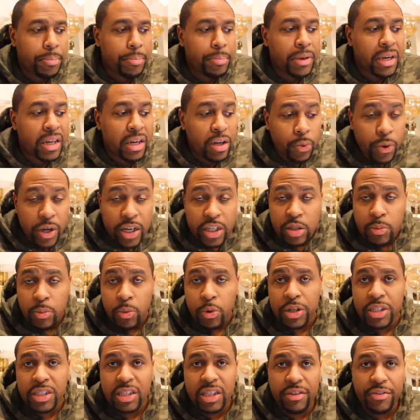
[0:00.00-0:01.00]
But anyway, it's your
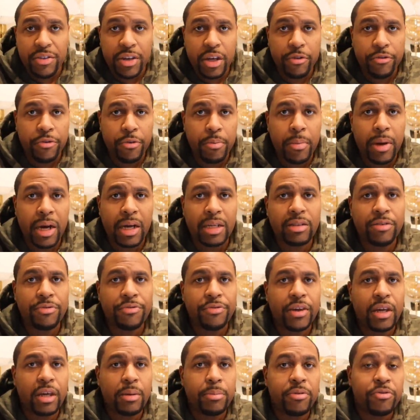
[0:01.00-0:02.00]
boy Stephen here from Mod to
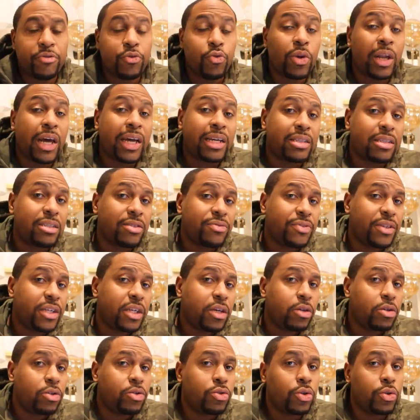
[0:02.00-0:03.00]
Fame. If you like this
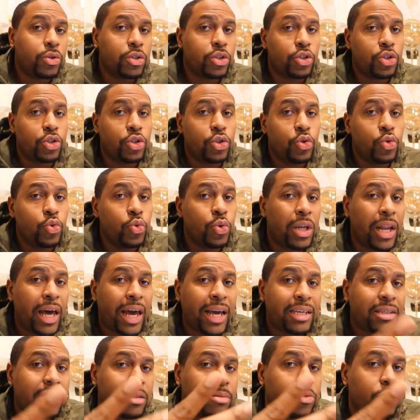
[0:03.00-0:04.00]
video, you know what to do.
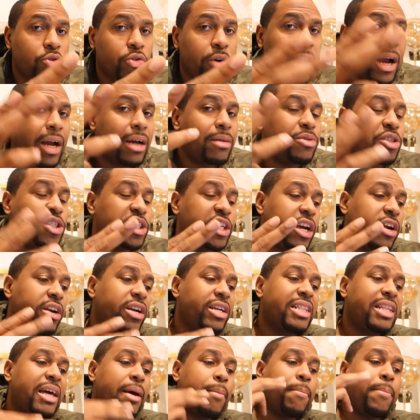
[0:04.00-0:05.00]
Like, subscribe, share,
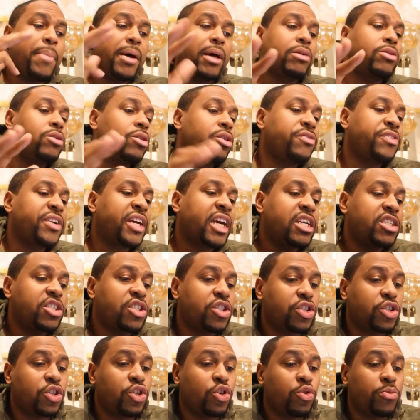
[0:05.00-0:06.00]
hit that bell
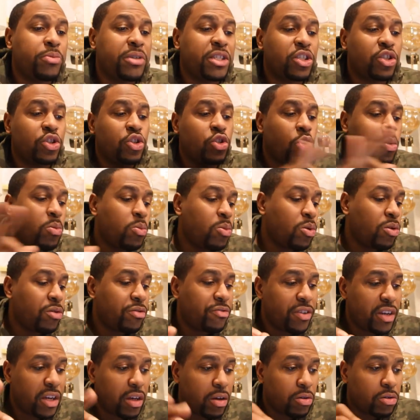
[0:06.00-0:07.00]
notification so you don't miss no more
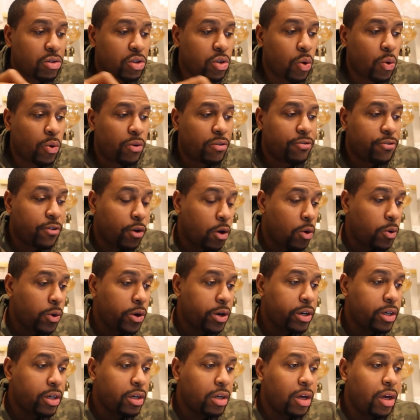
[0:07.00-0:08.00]
videos going
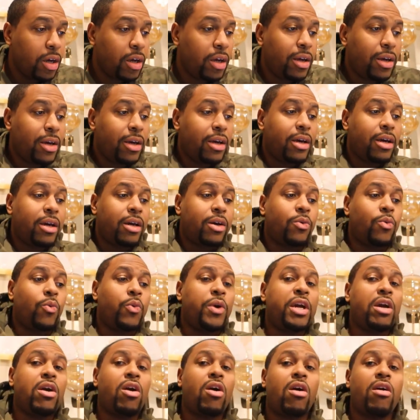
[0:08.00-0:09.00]
forward.
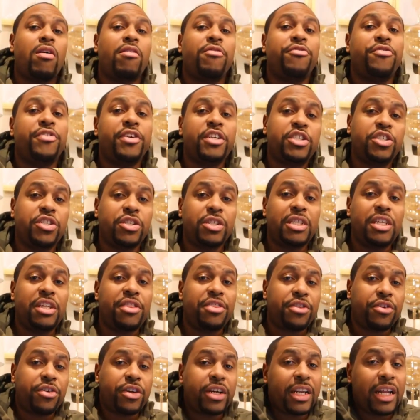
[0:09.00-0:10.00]
We are officially
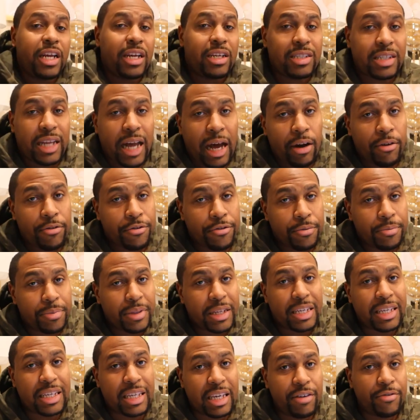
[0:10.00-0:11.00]
30 days out
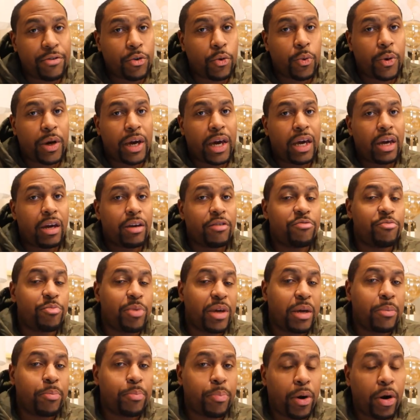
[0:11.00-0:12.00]
from the giveaway of
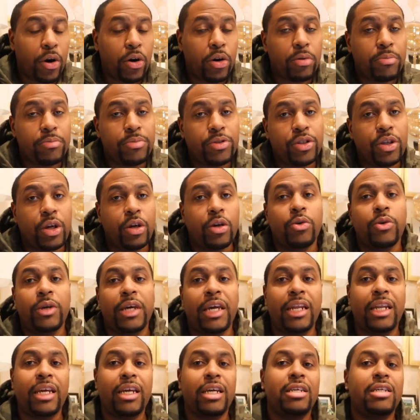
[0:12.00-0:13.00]
Big Purp. So
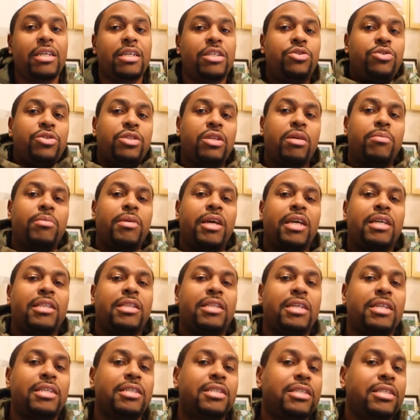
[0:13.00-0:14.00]
get in, get you something like
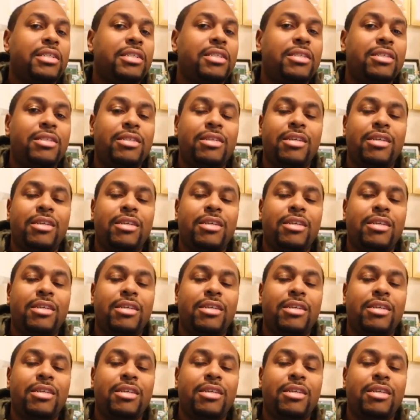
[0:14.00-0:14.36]
this.